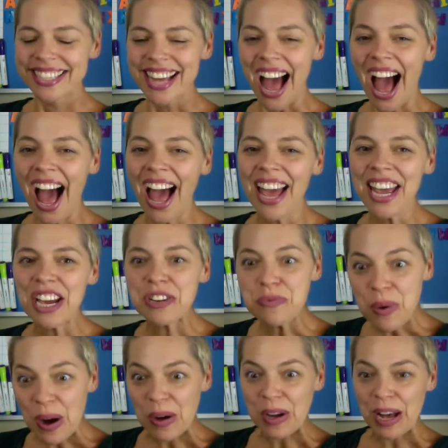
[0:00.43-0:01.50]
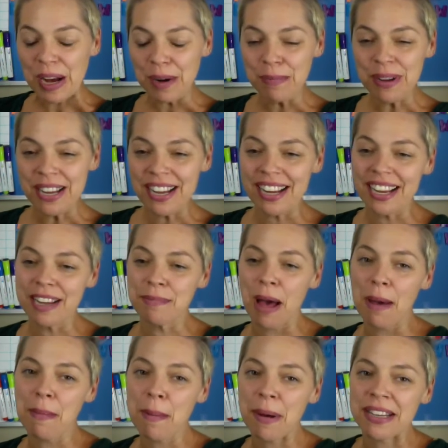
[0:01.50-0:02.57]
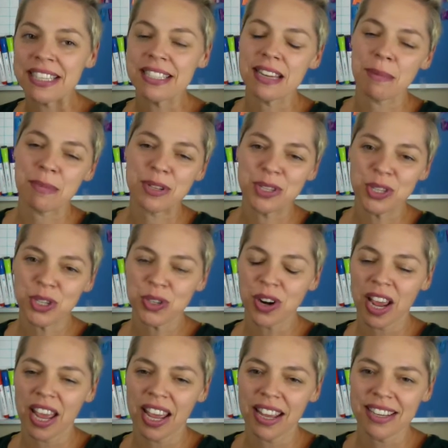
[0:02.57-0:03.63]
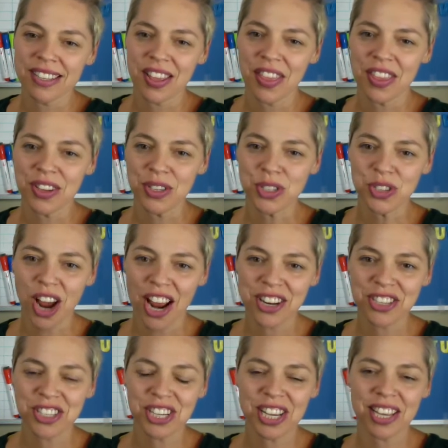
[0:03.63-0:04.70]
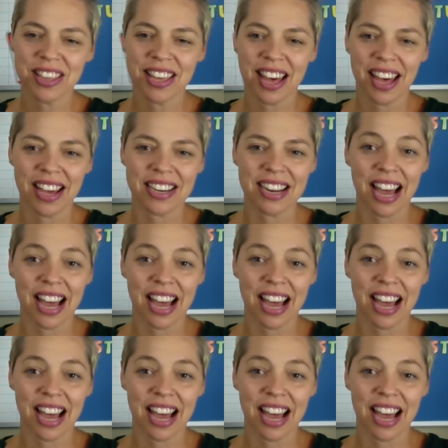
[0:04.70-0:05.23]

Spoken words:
Hi and welcome. I'm about to demonstrate the strategy that